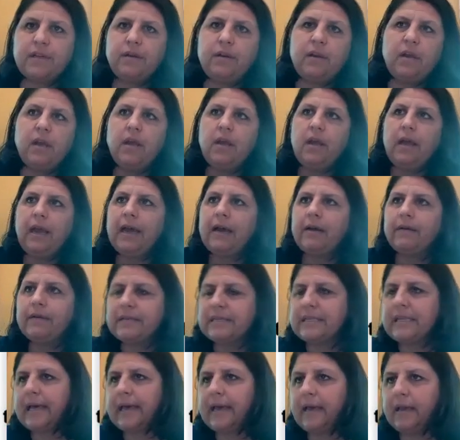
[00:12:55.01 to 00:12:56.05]
And how
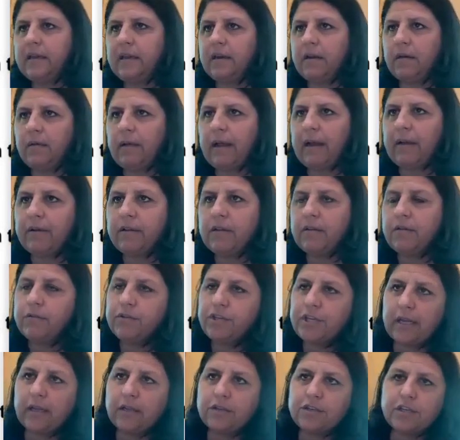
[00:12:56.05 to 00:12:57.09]
is that, you know, how are you
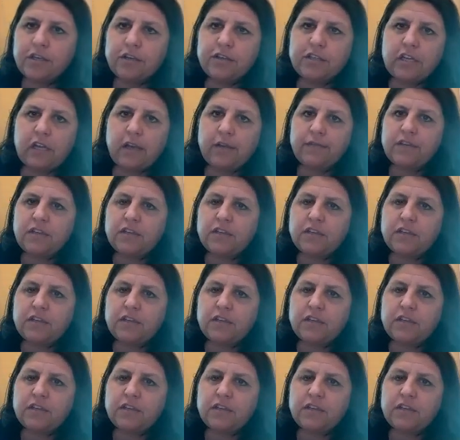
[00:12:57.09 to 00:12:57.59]
challenging yourself